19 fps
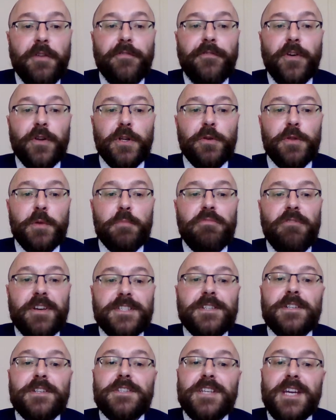follow the
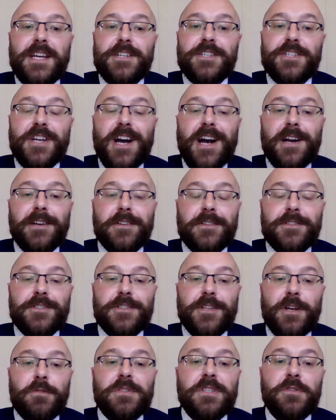precedent age guidance
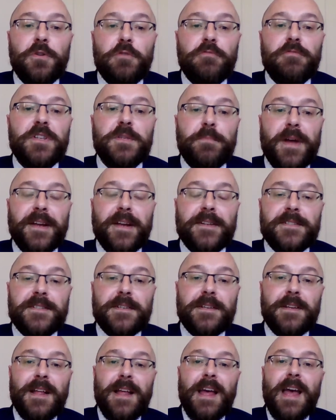note in all respects.